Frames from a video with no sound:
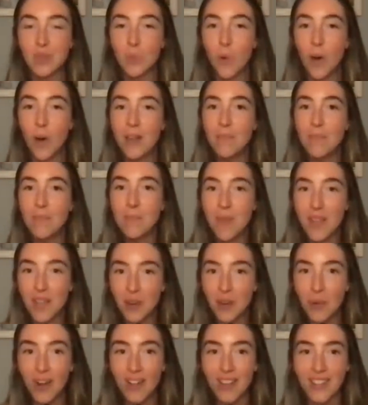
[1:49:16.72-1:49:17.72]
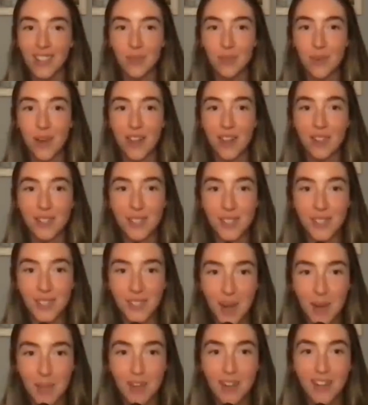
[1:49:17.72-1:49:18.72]
one big one that's rather
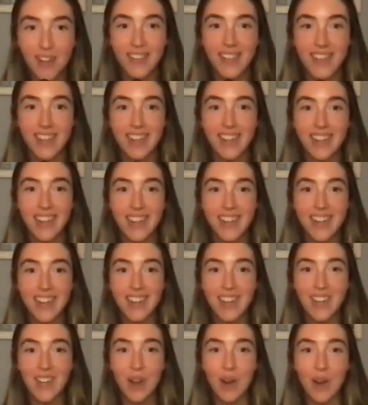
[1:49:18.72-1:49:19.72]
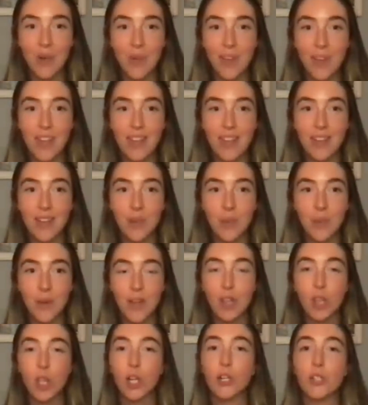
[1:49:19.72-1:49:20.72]
stubborn that,
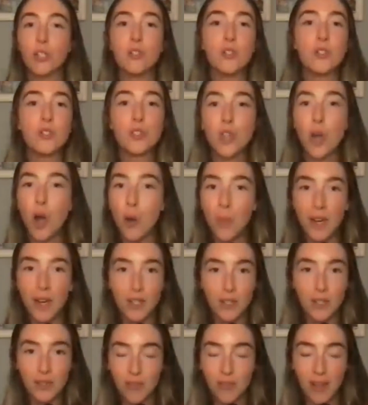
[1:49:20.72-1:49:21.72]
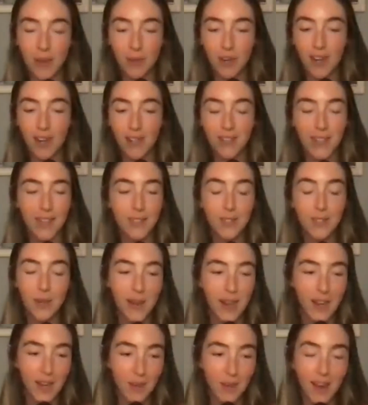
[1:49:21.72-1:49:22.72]
we learn so much through that process. So
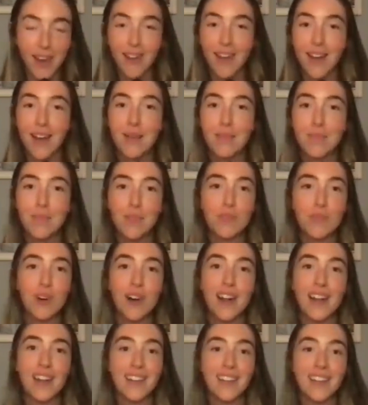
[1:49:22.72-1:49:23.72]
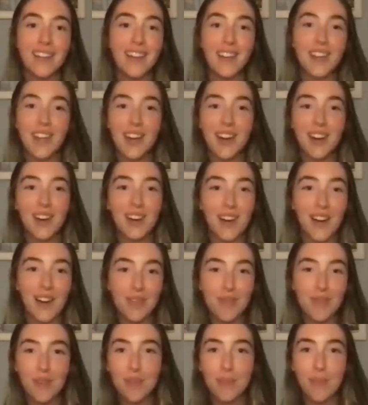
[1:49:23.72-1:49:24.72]
anyway, before I get carried
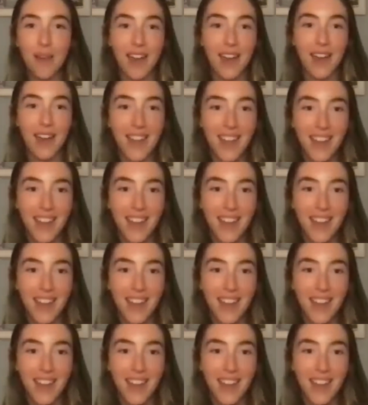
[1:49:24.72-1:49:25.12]
off with my